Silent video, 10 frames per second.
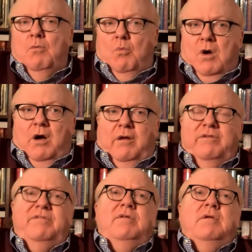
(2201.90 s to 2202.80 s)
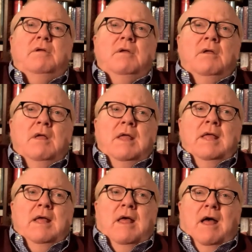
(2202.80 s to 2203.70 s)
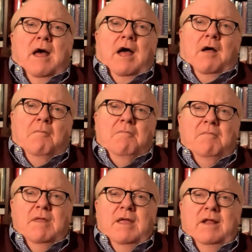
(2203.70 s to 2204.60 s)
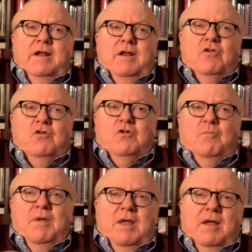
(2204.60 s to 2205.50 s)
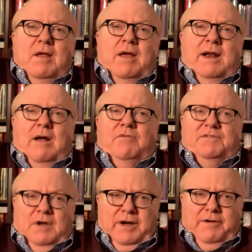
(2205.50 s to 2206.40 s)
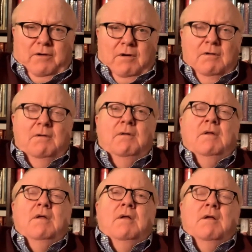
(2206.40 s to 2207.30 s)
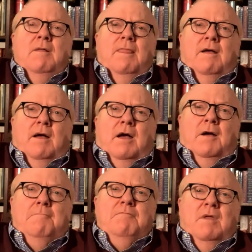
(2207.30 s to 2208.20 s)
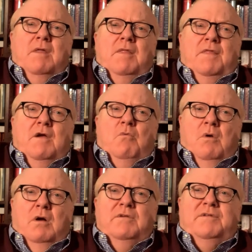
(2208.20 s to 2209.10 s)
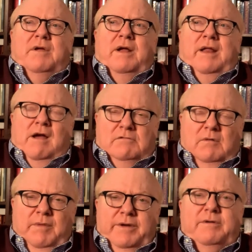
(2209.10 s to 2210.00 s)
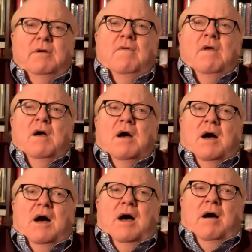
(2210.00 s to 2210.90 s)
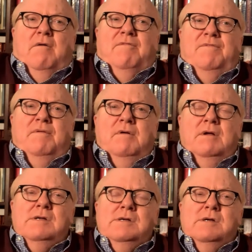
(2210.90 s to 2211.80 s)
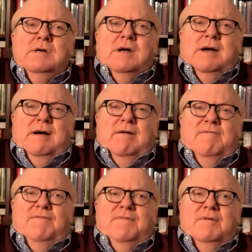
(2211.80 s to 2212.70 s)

was um, in addition to being an outsider, um, there was an element of, of